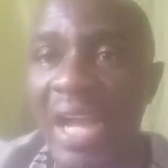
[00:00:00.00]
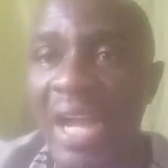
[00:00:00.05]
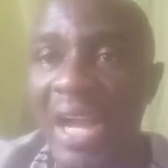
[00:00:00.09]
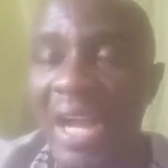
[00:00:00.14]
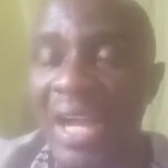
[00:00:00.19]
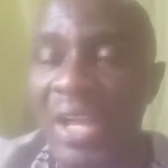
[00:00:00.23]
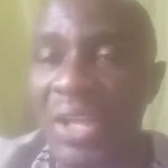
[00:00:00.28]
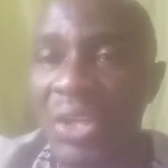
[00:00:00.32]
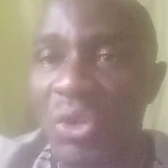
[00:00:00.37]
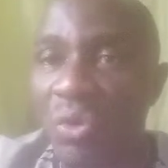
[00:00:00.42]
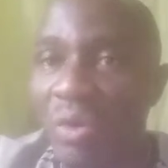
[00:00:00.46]

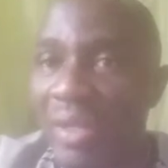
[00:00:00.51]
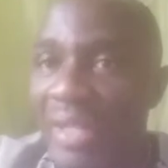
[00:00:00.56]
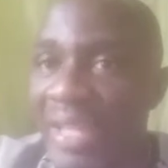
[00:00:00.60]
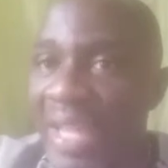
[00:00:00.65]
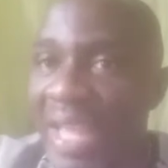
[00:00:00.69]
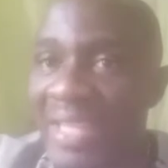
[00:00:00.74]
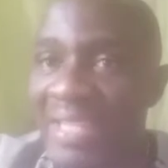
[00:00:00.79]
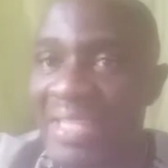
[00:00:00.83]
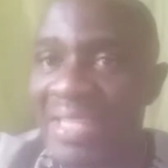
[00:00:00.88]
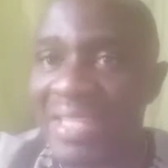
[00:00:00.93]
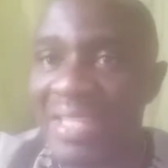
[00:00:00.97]
and your
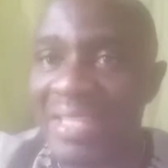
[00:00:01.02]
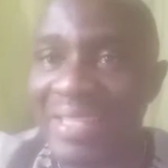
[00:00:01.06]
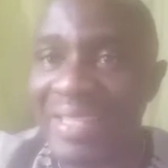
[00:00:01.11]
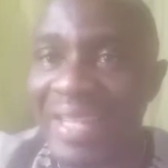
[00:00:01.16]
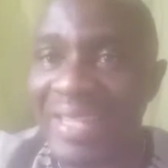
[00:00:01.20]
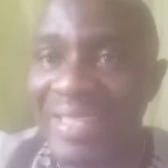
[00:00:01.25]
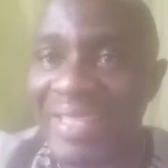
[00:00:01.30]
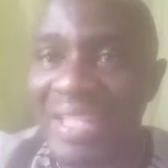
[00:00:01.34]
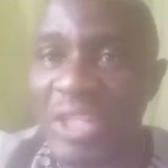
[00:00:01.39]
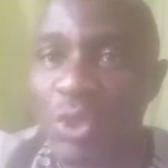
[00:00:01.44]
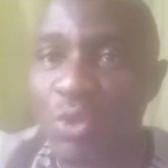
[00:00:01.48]
legs
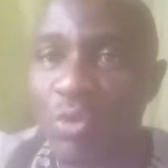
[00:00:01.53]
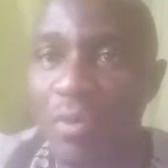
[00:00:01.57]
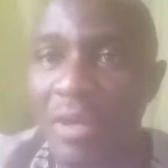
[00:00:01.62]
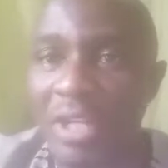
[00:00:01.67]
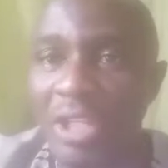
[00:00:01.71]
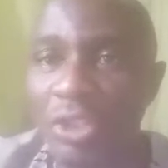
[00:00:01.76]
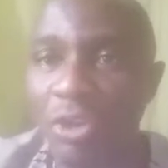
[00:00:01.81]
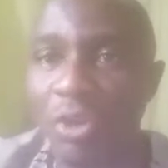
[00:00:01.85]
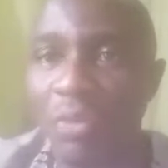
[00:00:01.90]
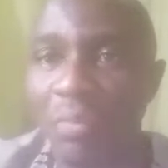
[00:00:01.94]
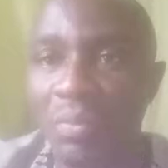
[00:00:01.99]
started
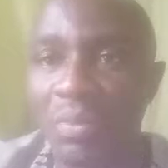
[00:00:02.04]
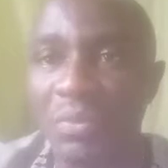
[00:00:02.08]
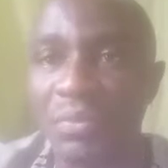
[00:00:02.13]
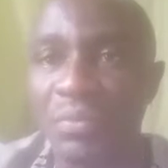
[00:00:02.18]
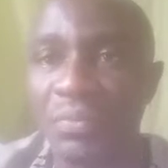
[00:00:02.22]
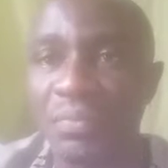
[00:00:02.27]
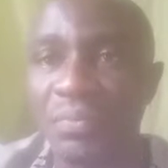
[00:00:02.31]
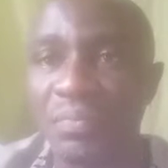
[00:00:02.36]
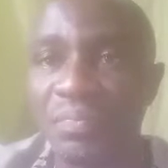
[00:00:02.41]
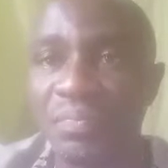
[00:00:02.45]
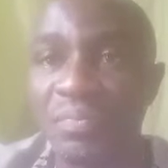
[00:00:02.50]
swelling up,
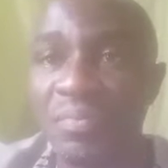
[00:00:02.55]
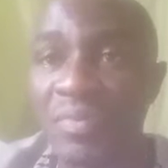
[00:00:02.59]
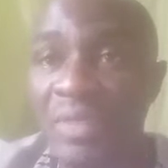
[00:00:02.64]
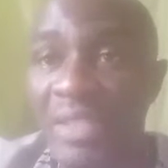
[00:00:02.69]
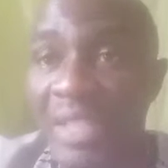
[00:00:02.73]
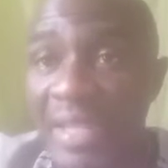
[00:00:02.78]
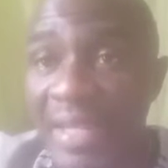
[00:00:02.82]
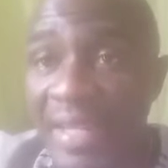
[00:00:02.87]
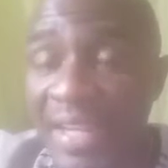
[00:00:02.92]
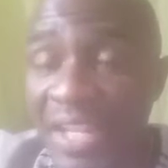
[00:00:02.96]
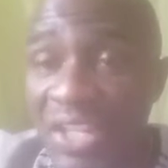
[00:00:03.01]

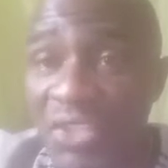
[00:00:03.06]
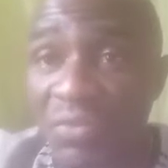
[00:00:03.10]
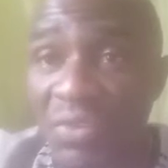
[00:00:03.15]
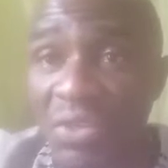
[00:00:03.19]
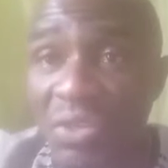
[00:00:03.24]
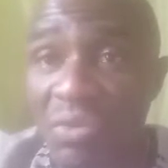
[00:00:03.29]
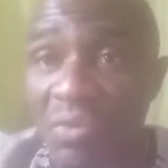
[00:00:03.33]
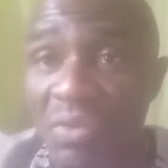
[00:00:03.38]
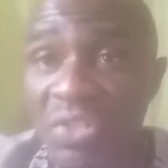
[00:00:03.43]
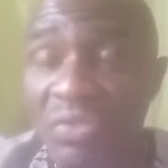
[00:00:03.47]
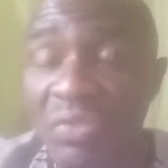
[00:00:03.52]
this
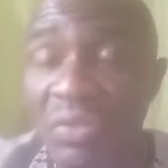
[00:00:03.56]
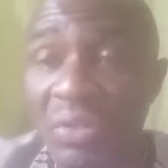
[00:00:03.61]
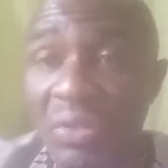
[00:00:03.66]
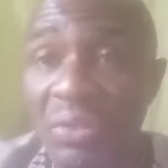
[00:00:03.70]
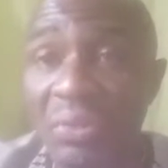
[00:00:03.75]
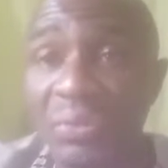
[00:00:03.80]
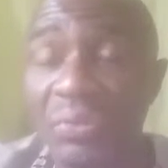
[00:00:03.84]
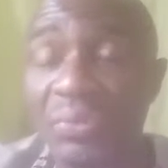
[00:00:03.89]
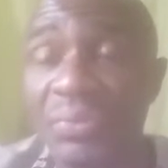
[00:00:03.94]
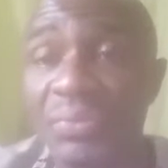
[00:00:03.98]
video is for you.